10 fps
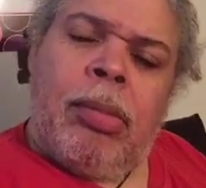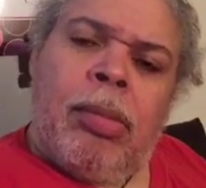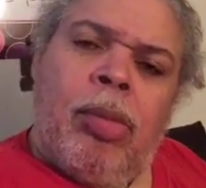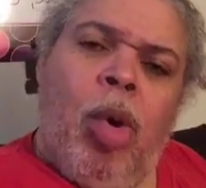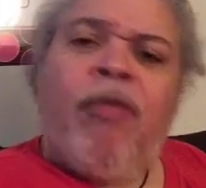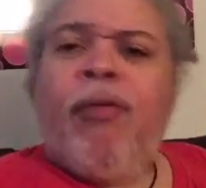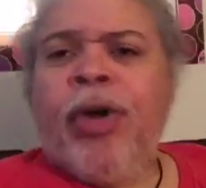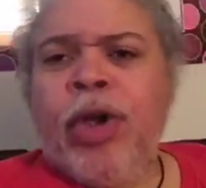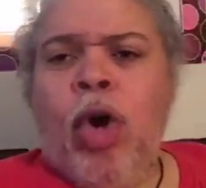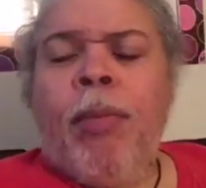Or a
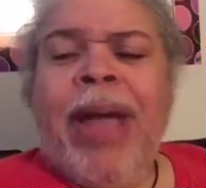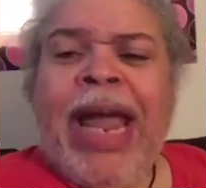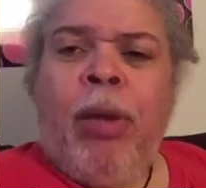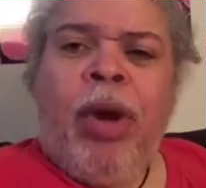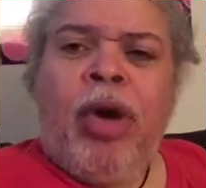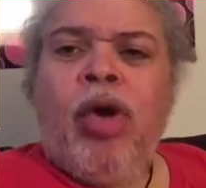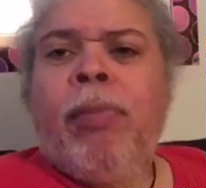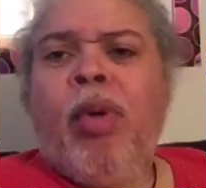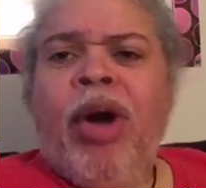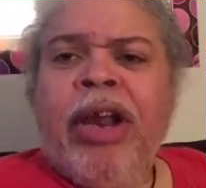40-year-old man wearing little
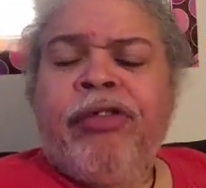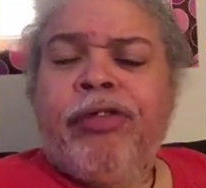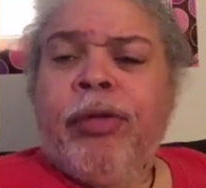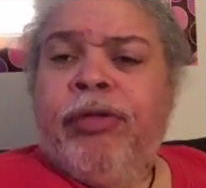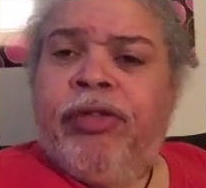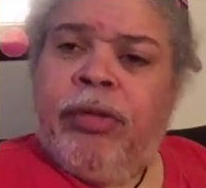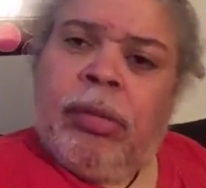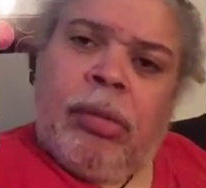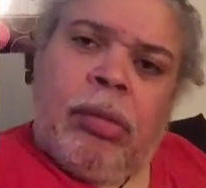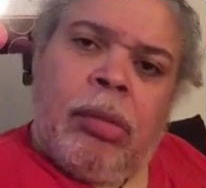boy's suits
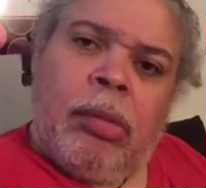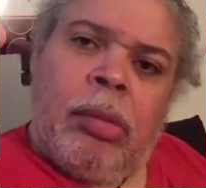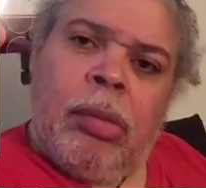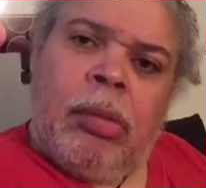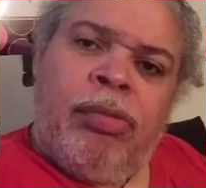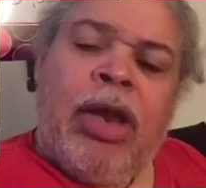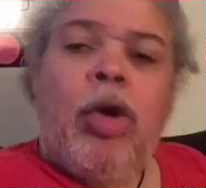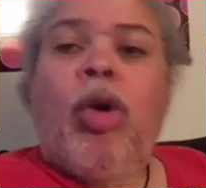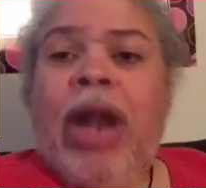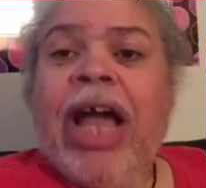that
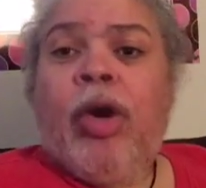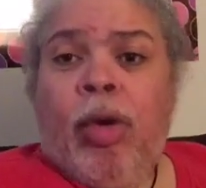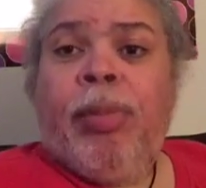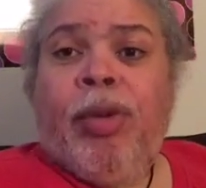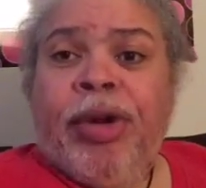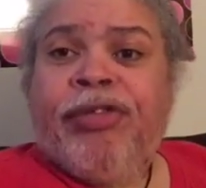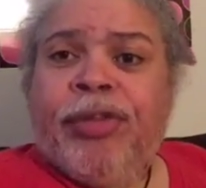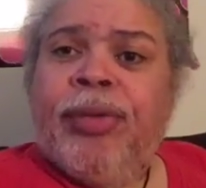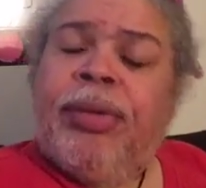look like a little boy's suit?